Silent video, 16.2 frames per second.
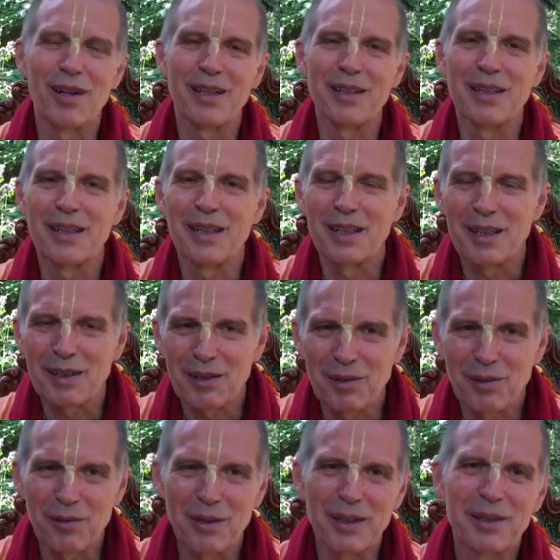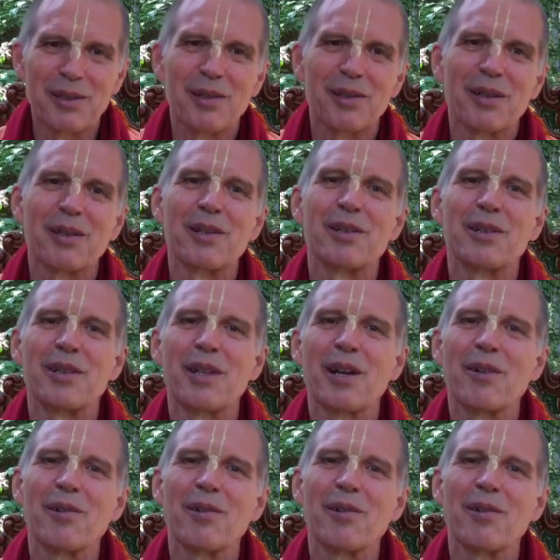and go into Krishna